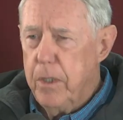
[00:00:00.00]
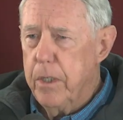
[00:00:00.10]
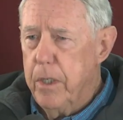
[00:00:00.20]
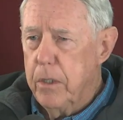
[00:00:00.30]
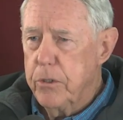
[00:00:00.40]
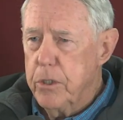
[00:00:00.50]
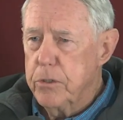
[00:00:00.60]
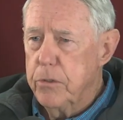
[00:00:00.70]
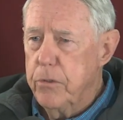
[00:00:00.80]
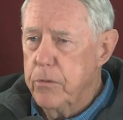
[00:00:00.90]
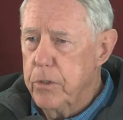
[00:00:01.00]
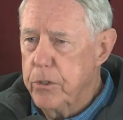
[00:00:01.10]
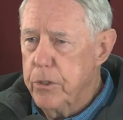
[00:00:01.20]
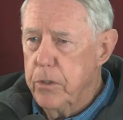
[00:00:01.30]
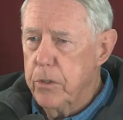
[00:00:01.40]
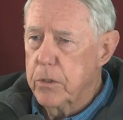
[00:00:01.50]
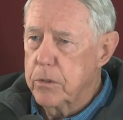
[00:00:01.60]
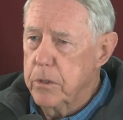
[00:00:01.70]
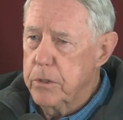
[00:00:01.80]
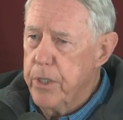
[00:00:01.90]
to get adjusted to these
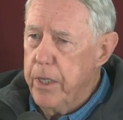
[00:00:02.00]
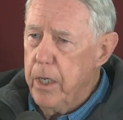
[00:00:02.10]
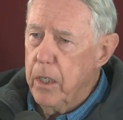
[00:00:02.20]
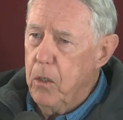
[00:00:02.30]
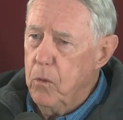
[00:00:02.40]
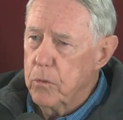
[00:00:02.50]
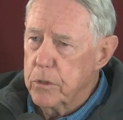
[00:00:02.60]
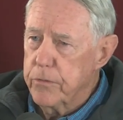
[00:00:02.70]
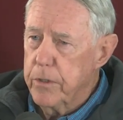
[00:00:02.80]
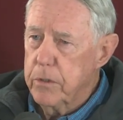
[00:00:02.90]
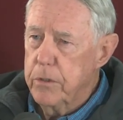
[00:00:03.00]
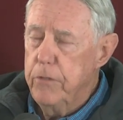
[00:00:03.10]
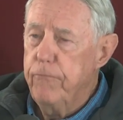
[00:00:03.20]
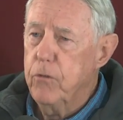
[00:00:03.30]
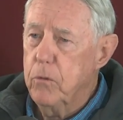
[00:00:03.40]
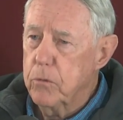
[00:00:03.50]
years. This getting old is difficult.